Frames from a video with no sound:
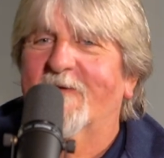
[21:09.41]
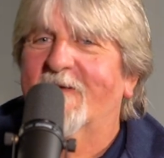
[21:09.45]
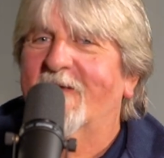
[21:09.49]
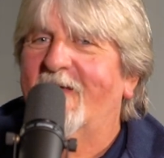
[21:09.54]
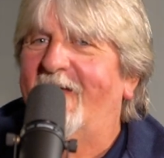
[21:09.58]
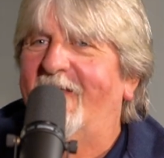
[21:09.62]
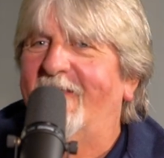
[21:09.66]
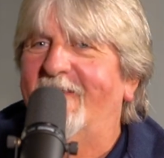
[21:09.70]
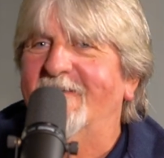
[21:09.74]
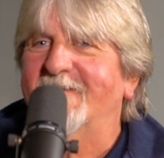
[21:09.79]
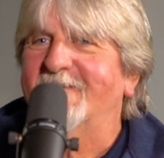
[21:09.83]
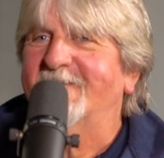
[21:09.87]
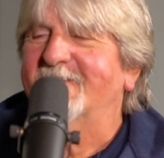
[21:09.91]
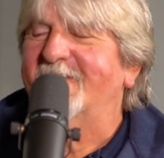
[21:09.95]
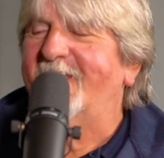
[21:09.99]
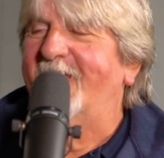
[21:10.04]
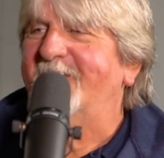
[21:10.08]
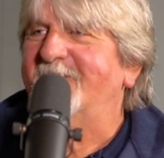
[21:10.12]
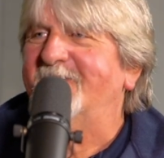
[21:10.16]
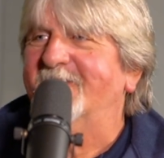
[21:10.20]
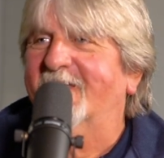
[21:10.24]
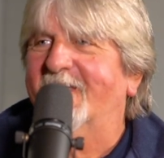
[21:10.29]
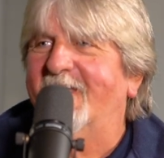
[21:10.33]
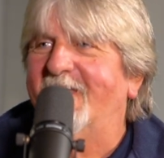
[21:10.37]
College
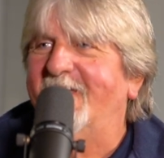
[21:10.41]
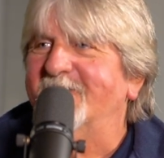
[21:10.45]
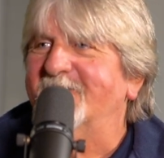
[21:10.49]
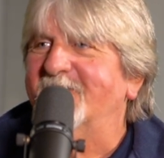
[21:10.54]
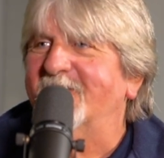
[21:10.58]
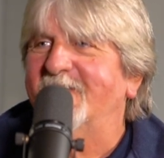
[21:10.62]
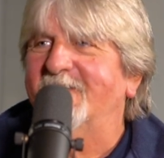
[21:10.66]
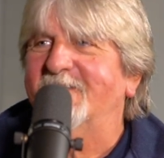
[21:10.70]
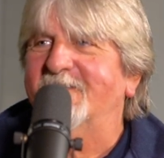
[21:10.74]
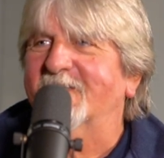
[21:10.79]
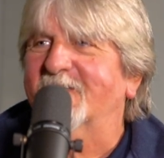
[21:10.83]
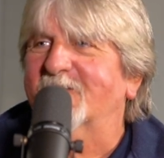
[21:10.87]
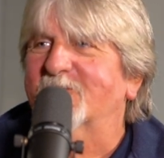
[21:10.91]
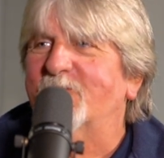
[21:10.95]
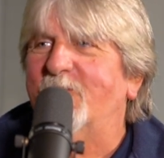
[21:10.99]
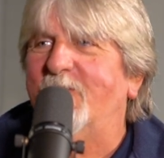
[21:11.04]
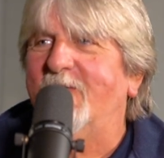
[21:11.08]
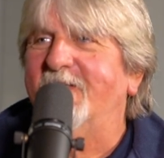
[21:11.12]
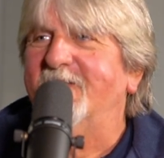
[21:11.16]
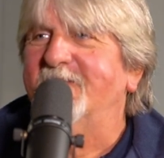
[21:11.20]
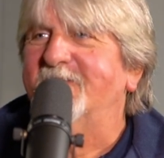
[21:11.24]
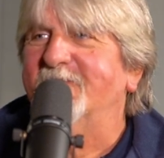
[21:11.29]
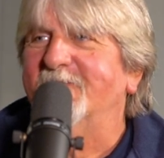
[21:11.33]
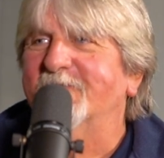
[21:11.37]
education is
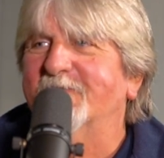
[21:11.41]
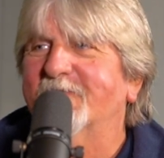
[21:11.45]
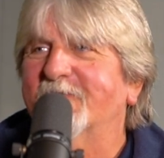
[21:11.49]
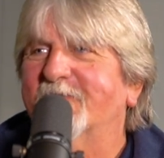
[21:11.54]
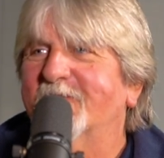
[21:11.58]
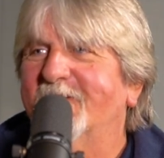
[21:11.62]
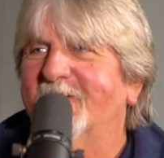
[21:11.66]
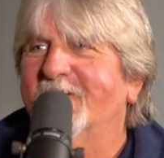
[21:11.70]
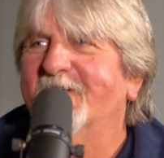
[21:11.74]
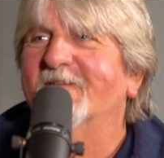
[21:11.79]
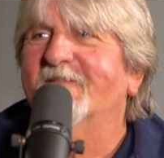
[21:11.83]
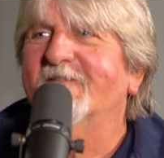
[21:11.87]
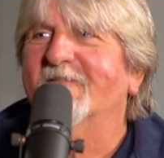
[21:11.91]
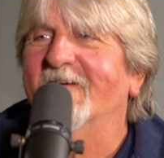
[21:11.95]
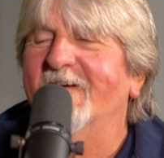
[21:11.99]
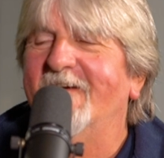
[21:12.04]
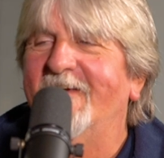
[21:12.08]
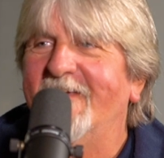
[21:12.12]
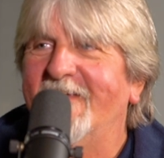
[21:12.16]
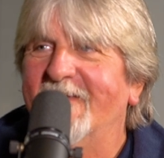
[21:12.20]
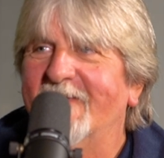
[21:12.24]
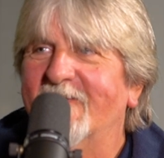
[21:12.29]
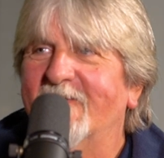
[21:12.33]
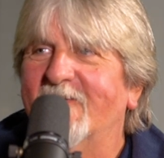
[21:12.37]
expensive,
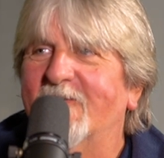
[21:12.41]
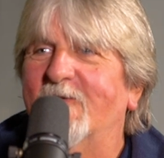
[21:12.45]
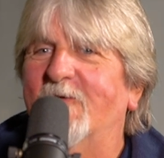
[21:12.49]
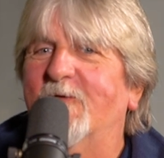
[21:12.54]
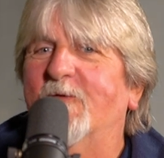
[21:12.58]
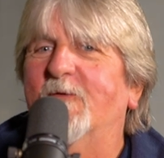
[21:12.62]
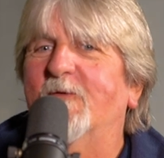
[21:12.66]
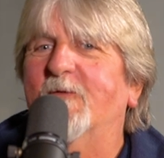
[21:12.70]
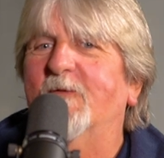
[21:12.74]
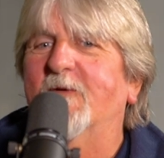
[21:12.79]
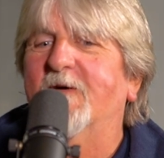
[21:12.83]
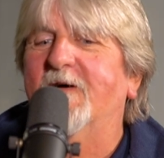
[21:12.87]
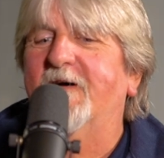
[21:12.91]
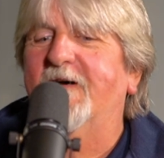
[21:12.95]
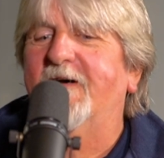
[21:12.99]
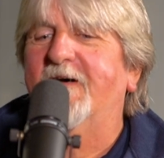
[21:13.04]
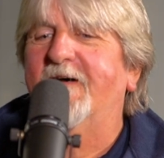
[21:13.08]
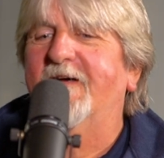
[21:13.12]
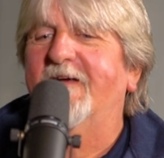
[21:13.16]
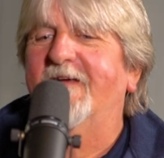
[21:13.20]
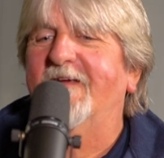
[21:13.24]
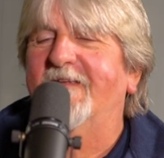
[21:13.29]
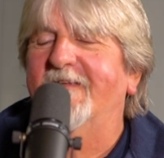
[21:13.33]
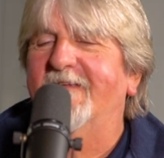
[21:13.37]
right? So
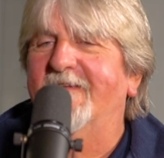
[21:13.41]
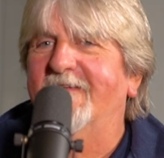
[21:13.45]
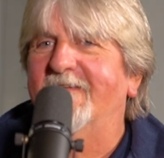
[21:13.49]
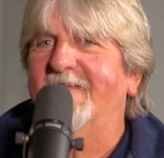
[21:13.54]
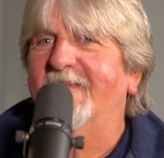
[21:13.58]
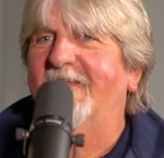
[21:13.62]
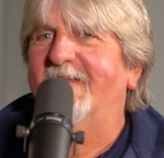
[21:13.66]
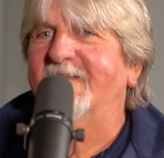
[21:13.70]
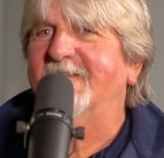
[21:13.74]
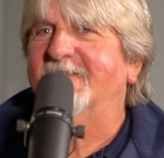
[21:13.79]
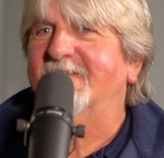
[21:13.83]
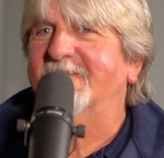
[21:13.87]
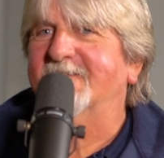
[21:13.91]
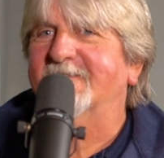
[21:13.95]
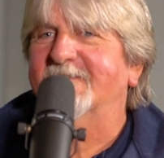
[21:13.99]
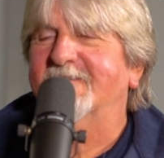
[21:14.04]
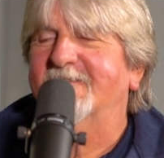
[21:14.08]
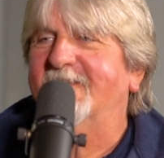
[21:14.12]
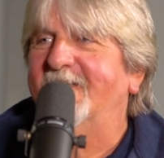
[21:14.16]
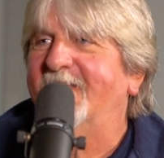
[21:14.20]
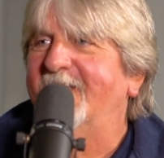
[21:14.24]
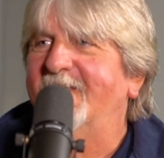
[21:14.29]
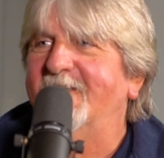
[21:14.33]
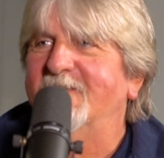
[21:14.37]
that just,
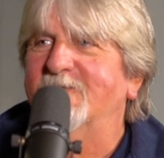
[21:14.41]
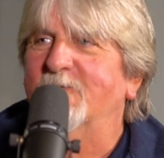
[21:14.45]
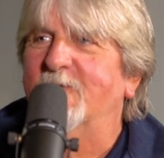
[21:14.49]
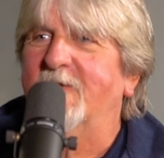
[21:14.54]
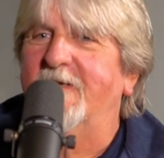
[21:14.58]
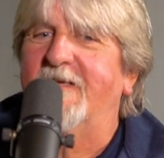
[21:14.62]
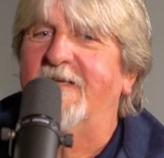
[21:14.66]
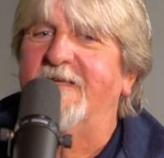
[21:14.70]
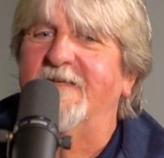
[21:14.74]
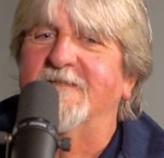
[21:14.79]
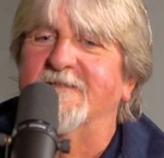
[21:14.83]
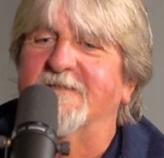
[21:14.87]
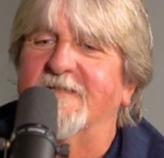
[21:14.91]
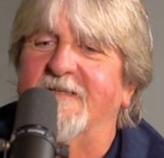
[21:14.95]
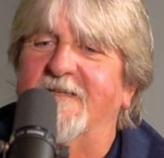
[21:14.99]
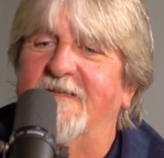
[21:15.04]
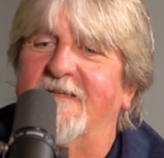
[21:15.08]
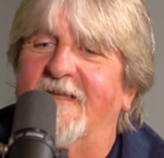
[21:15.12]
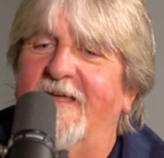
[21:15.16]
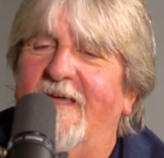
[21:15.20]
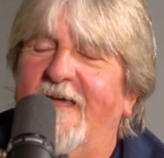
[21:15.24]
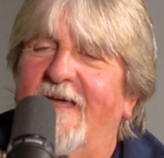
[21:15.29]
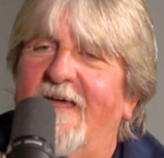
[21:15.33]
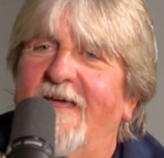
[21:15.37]
it is what it is.
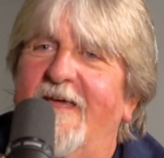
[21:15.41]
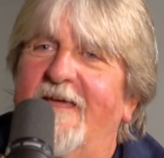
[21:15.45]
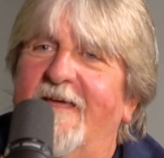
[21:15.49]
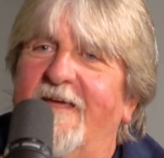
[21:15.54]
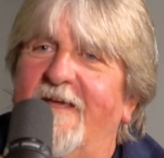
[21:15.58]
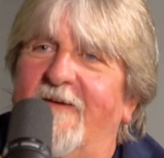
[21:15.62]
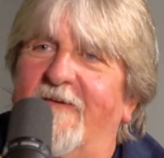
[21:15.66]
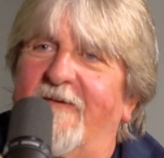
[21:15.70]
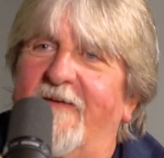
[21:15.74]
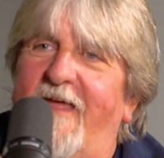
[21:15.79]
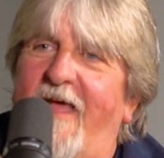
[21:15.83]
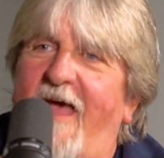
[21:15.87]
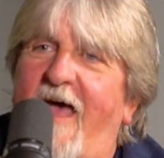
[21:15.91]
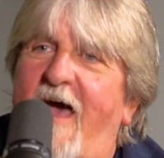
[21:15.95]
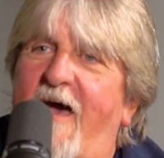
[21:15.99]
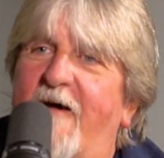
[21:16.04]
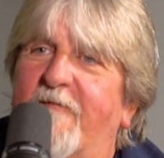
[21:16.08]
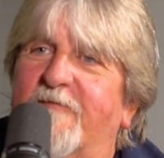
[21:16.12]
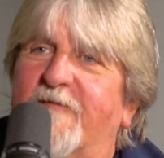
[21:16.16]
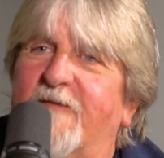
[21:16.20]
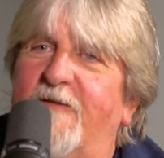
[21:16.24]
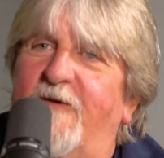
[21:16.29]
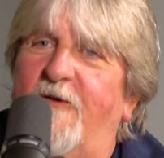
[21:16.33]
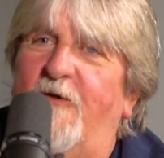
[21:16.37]
And, you know, you
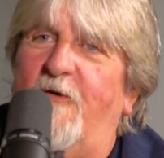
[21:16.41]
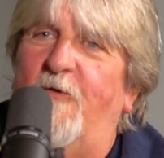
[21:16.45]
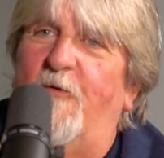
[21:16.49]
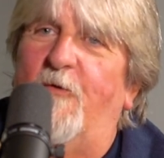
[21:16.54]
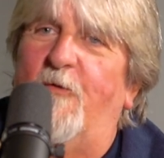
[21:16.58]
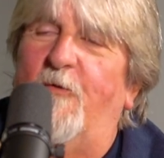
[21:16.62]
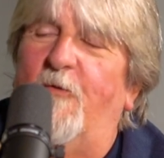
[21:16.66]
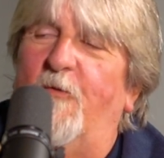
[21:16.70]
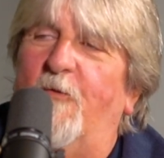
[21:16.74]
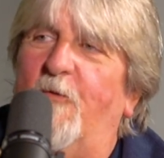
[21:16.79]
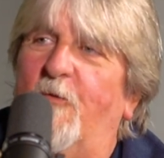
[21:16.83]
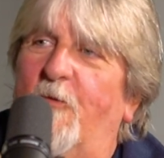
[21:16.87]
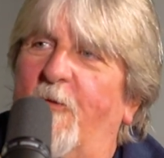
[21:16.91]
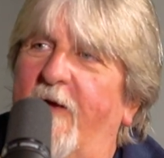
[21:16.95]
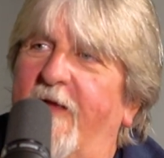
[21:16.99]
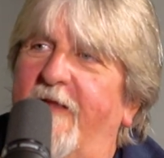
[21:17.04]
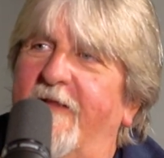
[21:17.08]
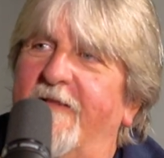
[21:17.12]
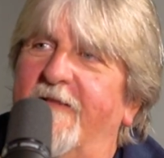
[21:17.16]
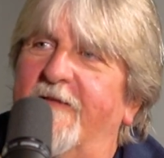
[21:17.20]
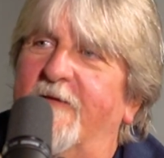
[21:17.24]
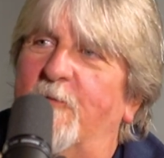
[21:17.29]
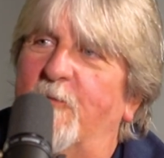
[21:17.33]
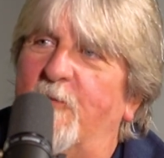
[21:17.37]
have to know
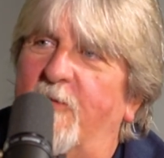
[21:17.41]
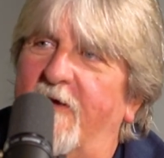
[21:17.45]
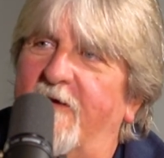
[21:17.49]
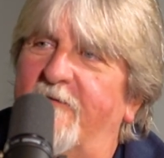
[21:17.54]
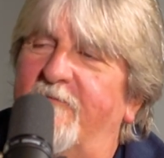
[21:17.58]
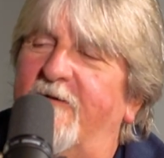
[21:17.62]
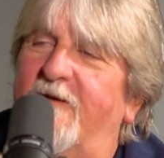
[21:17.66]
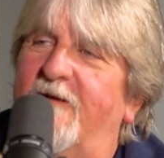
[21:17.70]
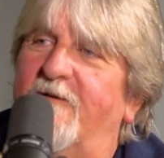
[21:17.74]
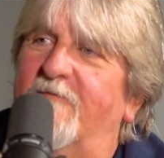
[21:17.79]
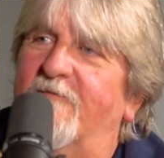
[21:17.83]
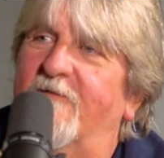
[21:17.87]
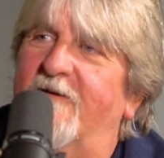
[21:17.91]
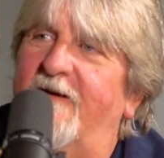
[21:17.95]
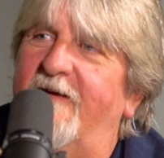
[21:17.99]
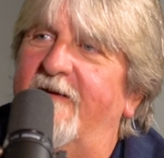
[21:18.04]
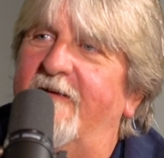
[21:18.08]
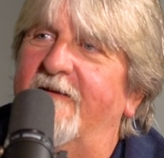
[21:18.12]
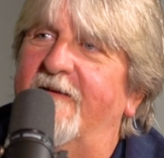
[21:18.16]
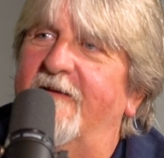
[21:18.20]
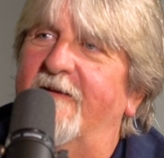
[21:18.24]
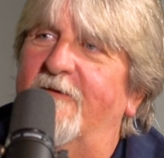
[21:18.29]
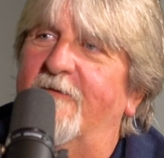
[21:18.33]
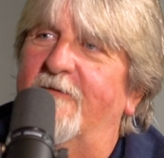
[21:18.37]
when to pivot,
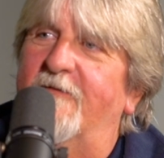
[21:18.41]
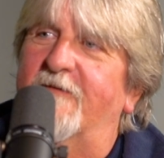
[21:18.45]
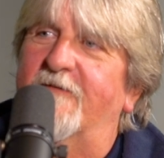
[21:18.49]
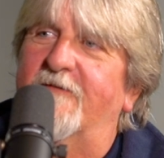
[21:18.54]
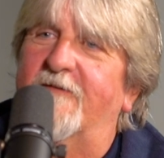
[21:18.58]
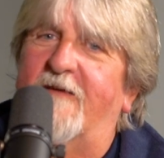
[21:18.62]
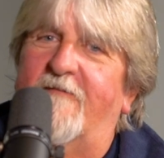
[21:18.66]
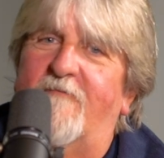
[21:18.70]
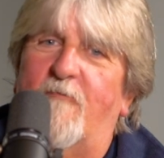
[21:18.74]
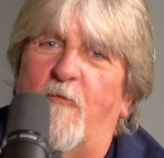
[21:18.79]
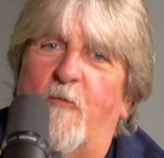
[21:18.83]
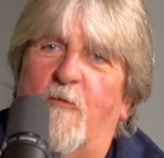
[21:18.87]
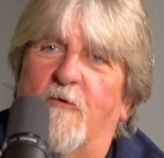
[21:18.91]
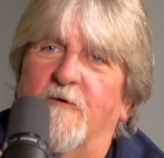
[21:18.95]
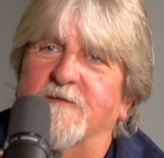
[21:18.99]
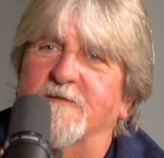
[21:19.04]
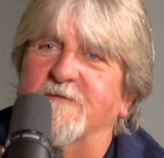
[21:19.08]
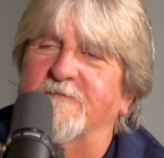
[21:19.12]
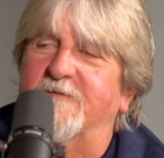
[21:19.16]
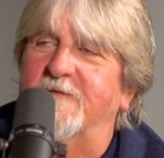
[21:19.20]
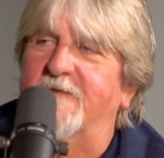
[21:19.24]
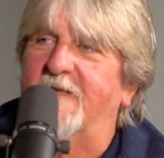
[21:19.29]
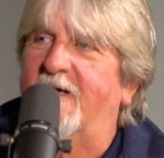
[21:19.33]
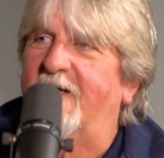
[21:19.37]
right? You know, the seven words
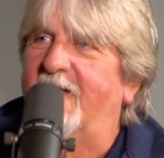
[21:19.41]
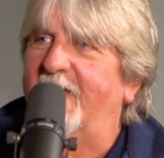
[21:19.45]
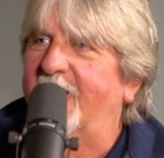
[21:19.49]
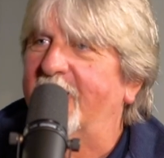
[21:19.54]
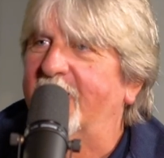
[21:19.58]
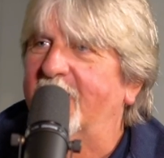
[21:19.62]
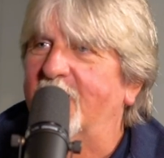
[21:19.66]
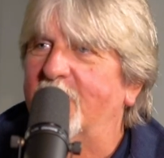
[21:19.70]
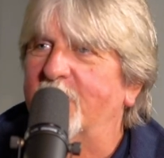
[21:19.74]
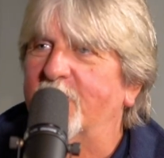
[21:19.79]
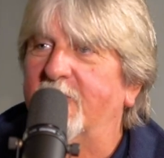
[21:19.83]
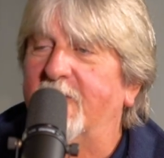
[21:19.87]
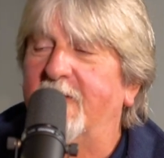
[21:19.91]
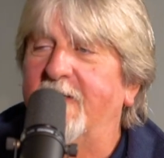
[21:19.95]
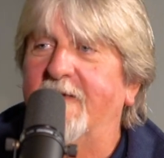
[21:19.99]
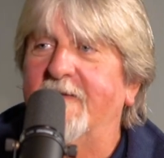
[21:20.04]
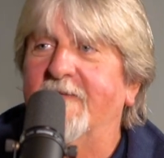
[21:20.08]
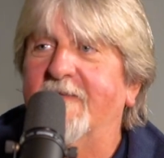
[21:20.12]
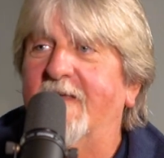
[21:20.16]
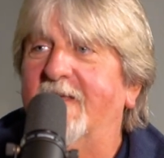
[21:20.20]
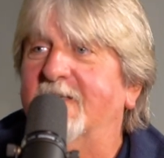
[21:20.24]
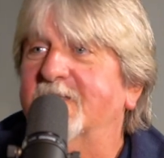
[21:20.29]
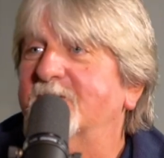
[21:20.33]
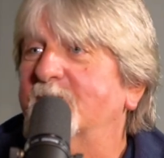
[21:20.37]
of a dying company,
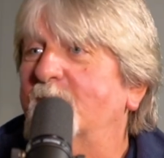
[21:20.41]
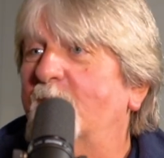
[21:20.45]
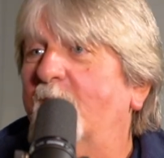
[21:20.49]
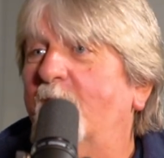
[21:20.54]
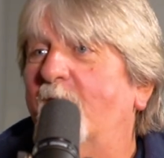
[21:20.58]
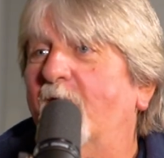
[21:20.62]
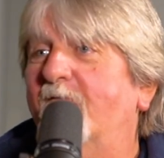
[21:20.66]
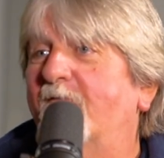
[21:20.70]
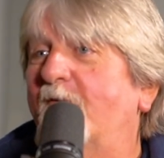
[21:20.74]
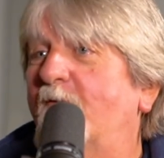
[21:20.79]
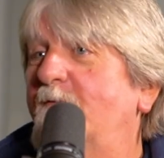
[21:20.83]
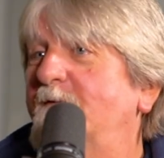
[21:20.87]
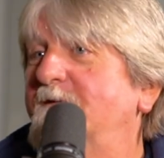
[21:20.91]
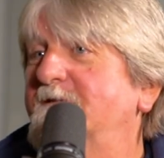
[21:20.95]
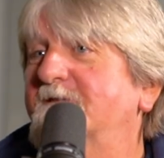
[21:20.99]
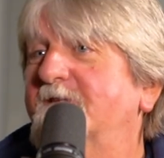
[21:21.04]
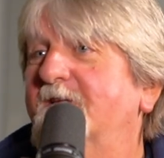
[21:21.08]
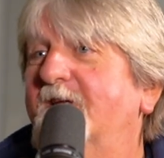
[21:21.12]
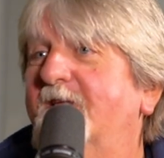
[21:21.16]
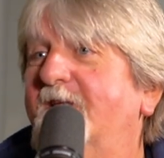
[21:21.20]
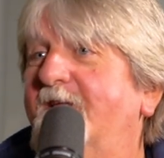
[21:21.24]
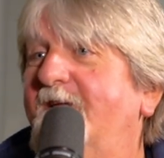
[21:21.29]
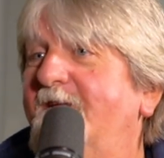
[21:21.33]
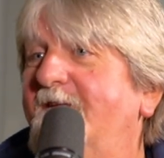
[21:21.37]
that's the way we've always
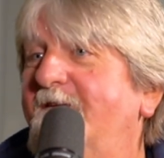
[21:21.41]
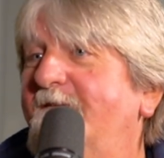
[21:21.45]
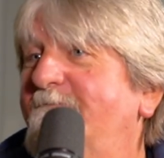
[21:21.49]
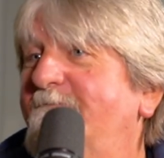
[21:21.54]
done it,